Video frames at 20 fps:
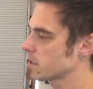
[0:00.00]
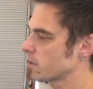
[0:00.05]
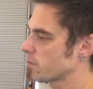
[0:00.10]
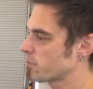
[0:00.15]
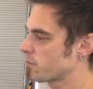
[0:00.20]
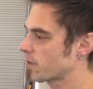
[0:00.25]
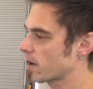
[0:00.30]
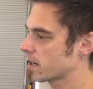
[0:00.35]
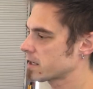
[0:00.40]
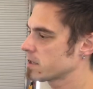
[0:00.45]

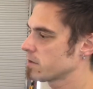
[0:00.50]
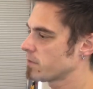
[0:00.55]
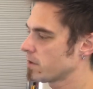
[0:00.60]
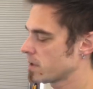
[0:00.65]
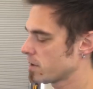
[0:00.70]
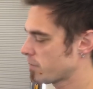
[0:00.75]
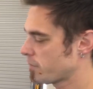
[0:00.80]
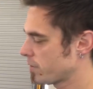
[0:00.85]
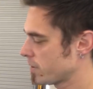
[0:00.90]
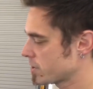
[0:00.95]
effective and
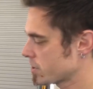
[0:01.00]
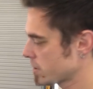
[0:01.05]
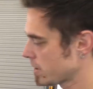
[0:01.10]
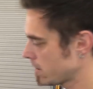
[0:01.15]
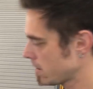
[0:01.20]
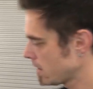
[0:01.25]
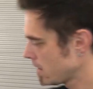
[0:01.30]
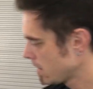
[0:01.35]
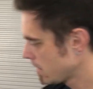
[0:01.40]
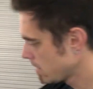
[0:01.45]

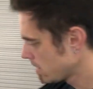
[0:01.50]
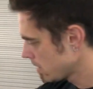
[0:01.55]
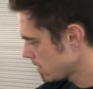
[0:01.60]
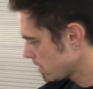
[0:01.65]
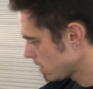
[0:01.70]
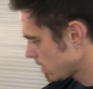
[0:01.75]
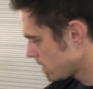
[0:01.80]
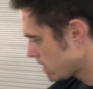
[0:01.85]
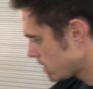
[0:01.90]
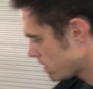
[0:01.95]
efficient
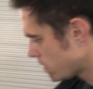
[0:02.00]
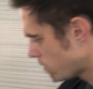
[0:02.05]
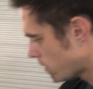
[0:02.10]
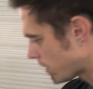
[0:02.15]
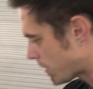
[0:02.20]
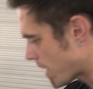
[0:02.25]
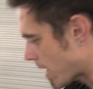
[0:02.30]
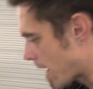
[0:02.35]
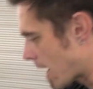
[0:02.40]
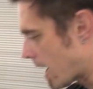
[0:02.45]

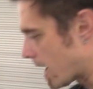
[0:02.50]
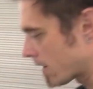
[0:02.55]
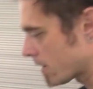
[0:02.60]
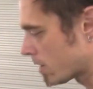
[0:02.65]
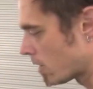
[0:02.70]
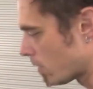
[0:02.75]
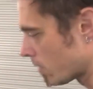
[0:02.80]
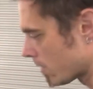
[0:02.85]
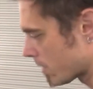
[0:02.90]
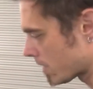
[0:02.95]
with a
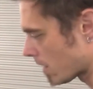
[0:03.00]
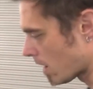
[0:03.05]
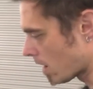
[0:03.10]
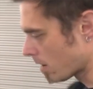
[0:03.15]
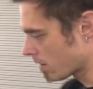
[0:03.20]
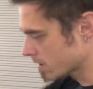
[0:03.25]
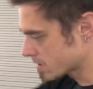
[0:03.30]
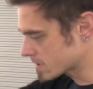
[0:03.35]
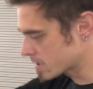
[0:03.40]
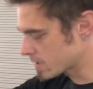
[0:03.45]
non-coated
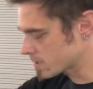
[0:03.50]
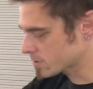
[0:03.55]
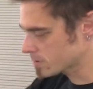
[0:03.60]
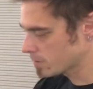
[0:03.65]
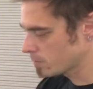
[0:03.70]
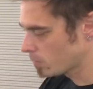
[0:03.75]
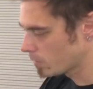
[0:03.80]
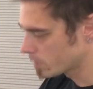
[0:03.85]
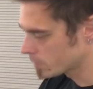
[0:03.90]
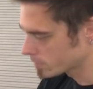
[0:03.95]
car.
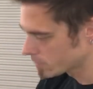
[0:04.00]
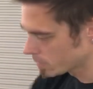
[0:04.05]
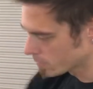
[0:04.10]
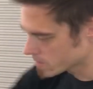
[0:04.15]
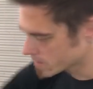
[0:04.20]
Essentially what you'll do is